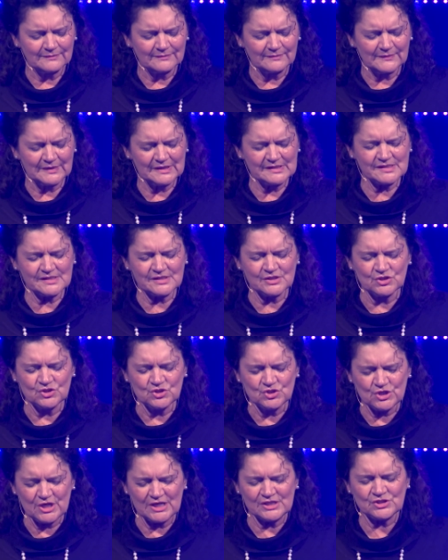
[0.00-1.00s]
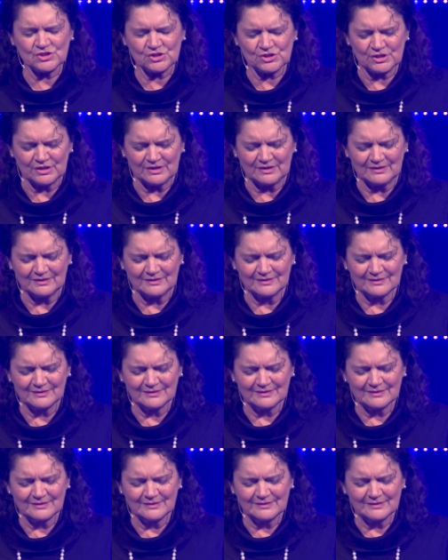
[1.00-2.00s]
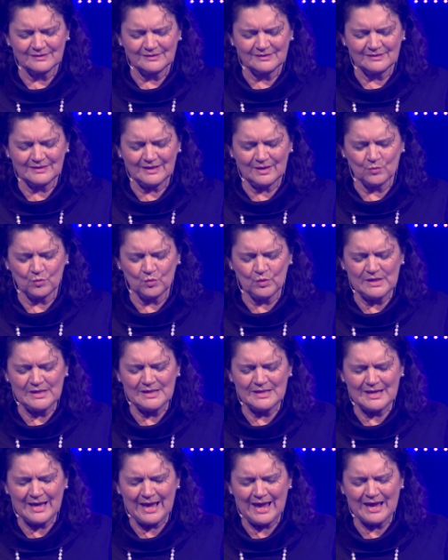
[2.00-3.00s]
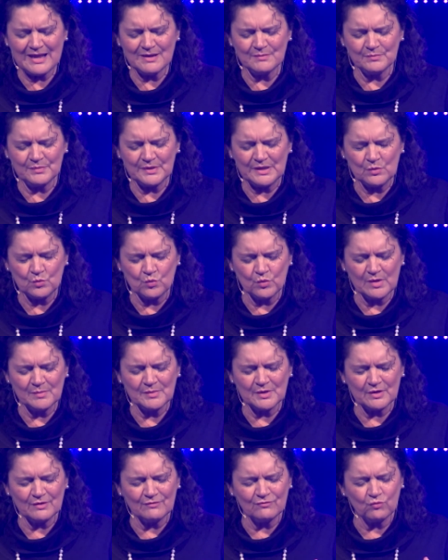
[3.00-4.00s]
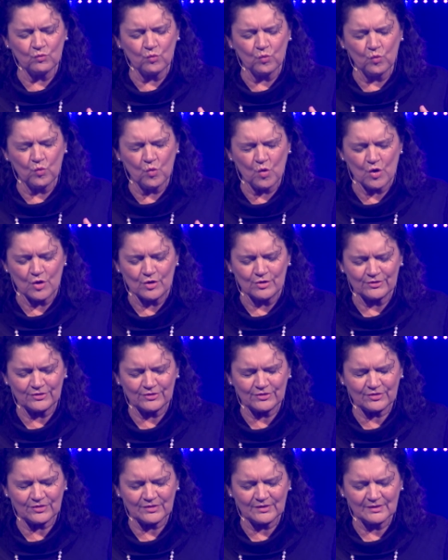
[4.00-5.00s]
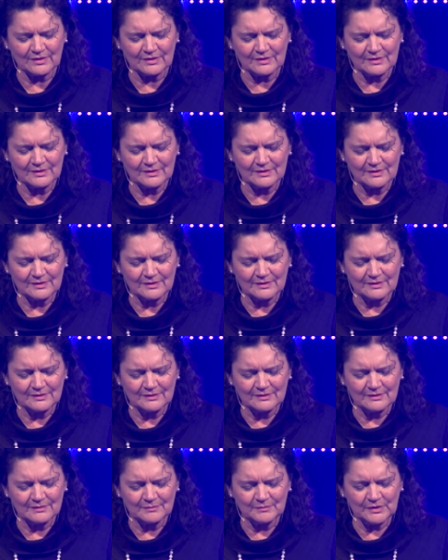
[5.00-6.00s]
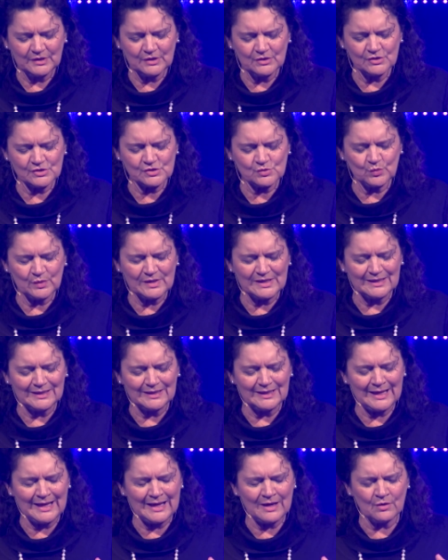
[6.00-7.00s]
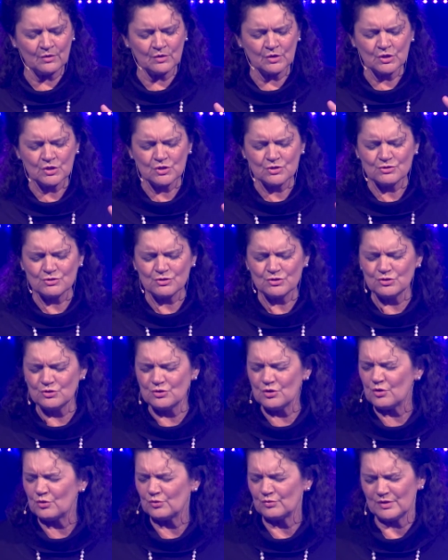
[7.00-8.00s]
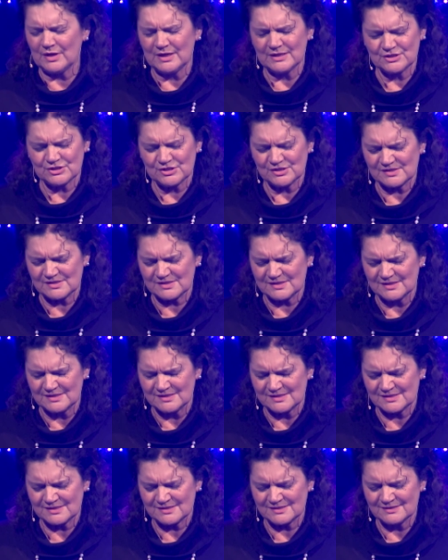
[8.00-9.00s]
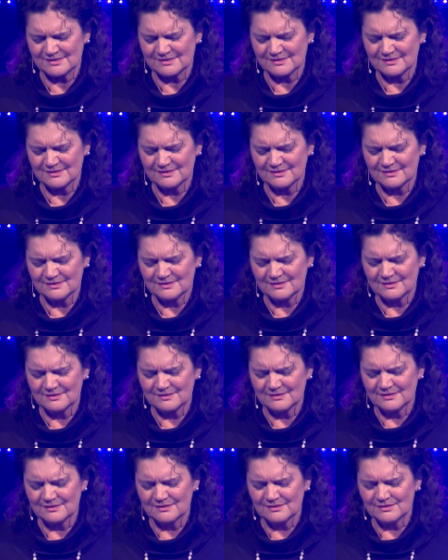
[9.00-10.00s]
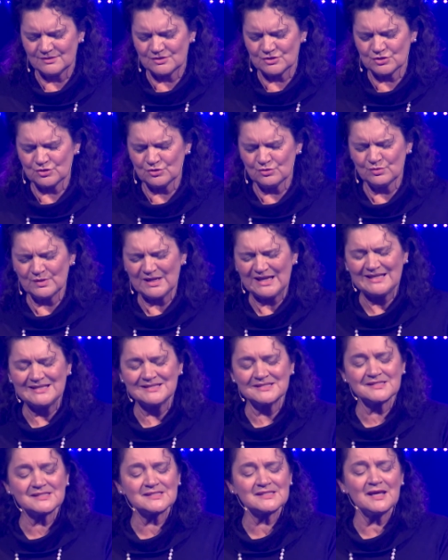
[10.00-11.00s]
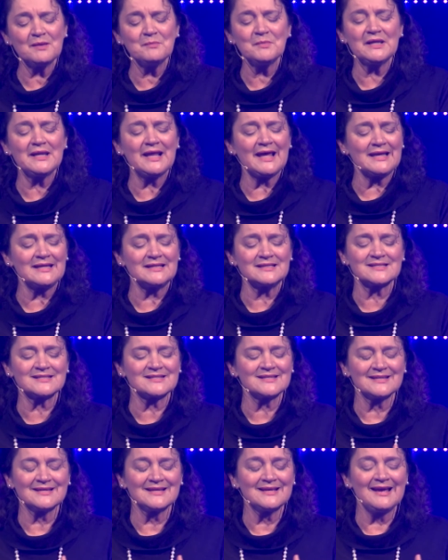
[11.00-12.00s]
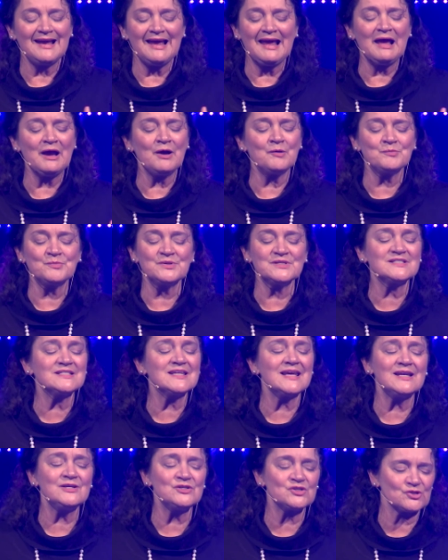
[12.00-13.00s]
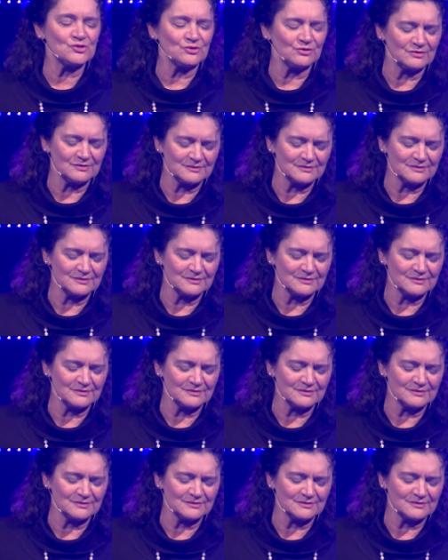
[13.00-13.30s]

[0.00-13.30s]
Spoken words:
This suggestion that we can be women of worth because we allow your righteousness to inseminate our potential